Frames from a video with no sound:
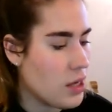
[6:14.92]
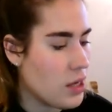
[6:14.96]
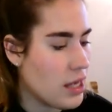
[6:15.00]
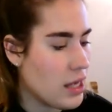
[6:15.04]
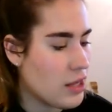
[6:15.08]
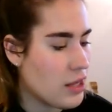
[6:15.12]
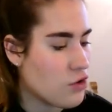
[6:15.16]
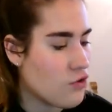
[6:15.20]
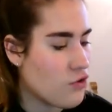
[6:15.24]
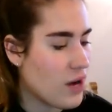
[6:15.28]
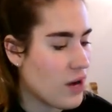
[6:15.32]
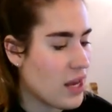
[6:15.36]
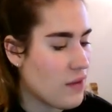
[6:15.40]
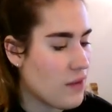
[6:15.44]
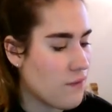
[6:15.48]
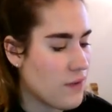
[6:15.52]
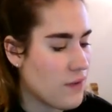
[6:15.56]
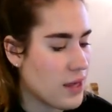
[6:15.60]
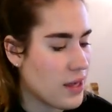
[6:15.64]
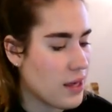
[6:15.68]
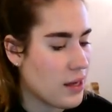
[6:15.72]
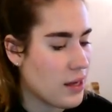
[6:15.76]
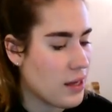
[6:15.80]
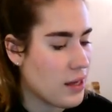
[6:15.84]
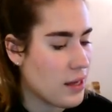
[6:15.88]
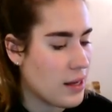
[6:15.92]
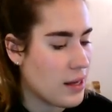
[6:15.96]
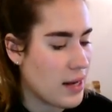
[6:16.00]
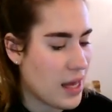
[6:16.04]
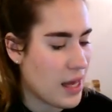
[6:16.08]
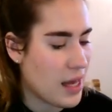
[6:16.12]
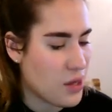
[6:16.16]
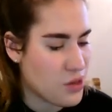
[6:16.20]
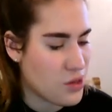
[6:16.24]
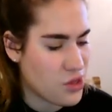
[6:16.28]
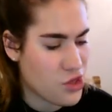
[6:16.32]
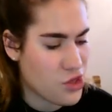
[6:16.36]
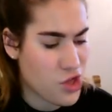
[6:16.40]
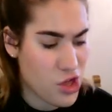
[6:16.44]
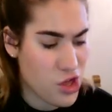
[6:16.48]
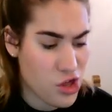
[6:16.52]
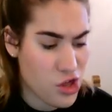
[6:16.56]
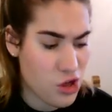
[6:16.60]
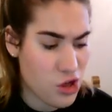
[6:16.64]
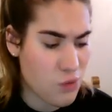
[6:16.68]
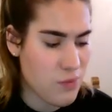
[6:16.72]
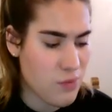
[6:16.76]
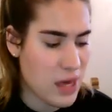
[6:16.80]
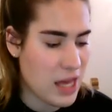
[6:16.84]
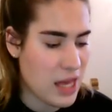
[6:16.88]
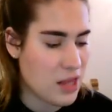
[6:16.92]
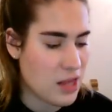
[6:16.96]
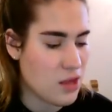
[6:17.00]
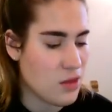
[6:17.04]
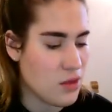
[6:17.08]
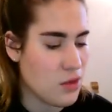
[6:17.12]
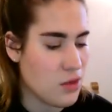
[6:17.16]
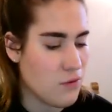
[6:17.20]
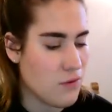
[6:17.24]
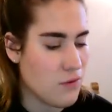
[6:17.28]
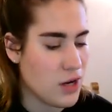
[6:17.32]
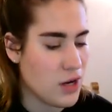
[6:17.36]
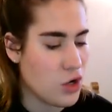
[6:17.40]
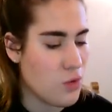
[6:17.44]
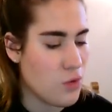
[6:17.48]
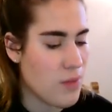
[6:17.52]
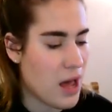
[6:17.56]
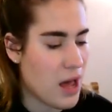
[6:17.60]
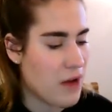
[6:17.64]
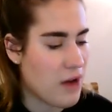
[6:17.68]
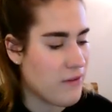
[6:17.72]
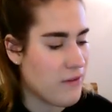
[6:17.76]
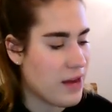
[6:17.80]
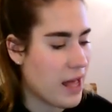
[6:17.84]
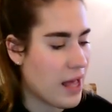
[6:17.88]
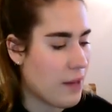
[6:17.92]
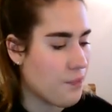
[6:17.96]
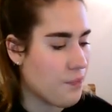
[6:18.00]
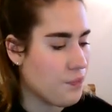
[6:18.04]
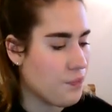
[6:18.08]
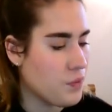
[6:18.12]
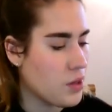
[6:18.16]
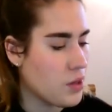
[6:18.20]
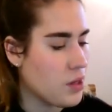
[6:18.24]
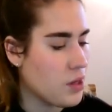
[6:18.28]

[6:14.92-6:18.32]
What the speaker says: in great fear lest she should meet the real Marianne,